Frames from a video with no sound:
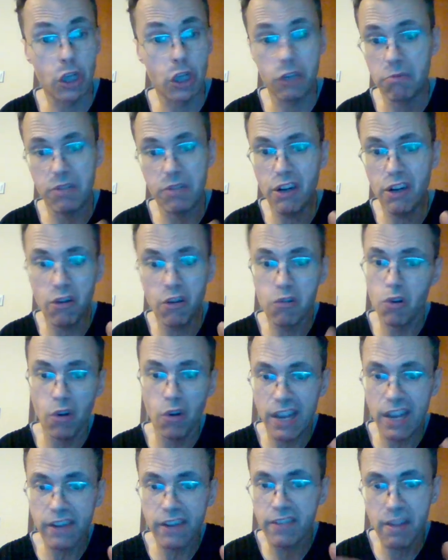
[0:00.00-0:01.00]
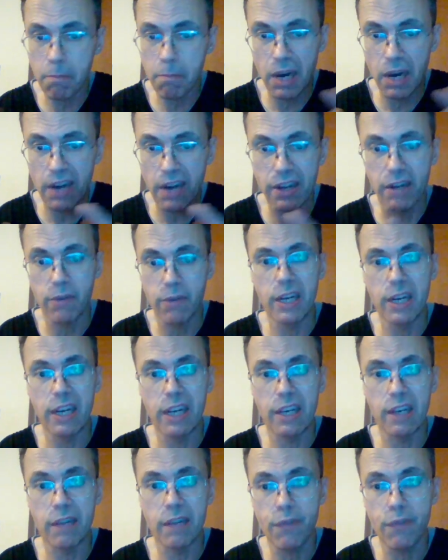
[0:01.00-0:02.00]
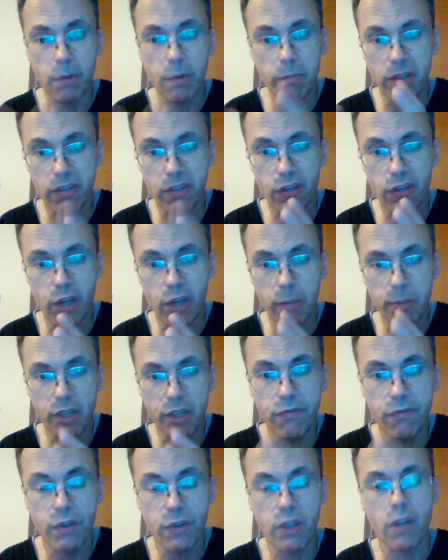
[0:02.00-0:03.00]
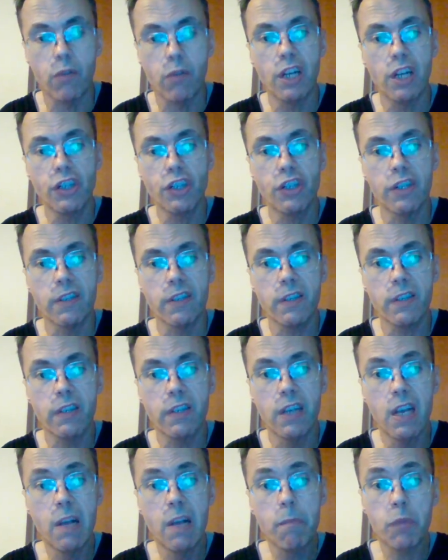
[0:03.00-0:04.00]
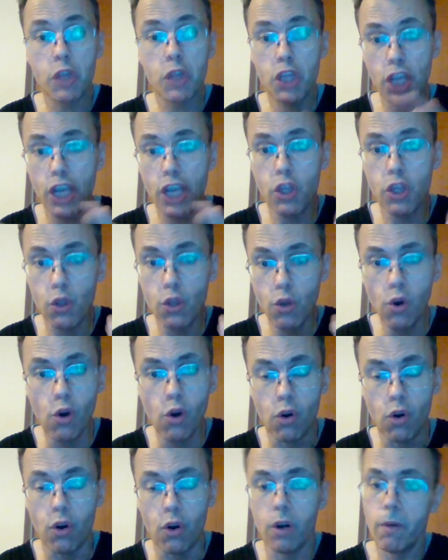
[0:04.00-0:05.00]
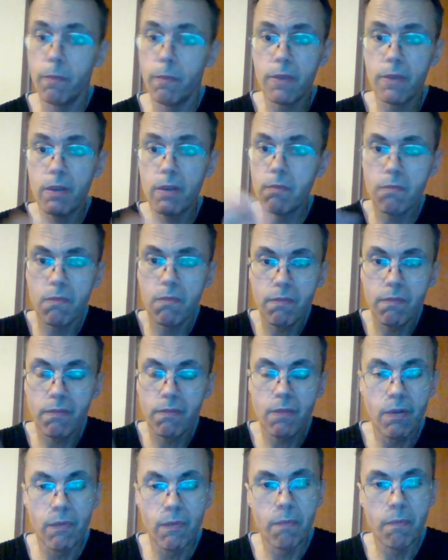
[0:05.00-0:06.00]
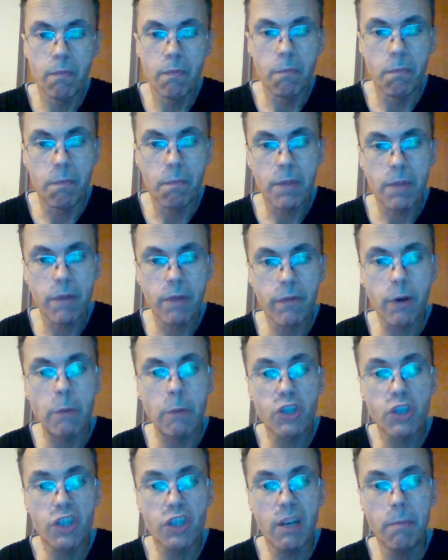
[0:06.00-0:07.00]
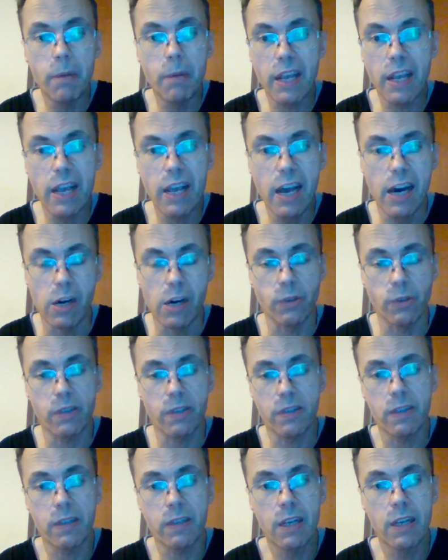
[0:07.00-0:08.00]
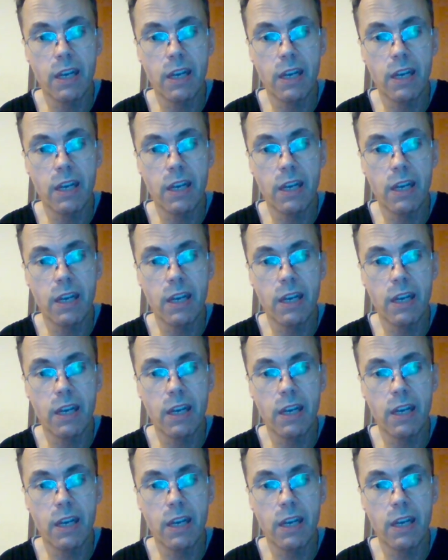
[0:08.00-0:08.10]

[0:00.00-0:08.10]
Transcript: They don't collect the money really from the Serbs and from the Russians. They do from somebody else.